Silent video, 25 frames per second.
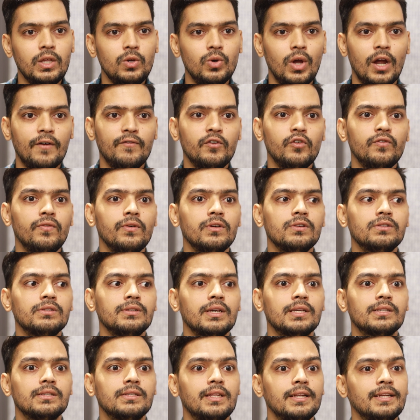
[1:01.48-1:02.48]
you have to
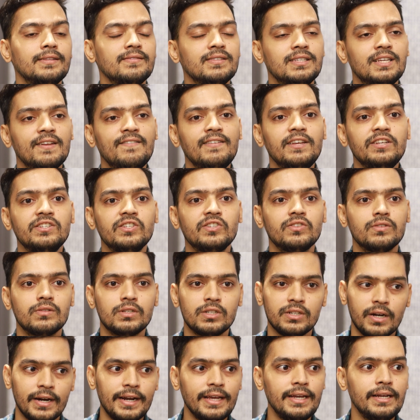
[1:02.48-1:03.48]
first extensively
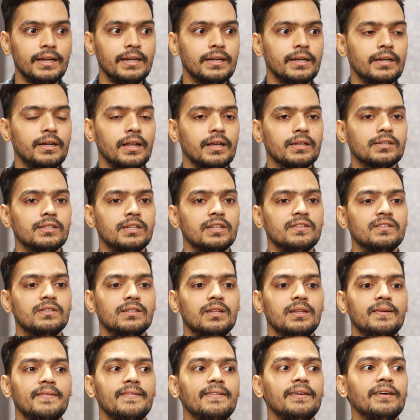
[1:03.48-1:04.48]
study it,
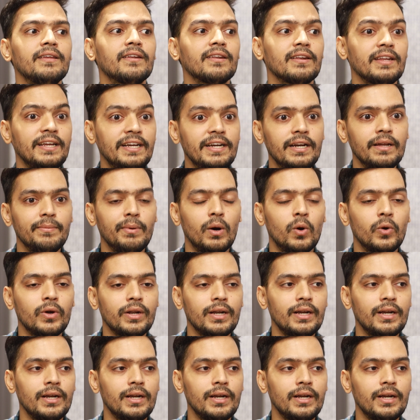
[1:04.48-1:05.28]
extensively read about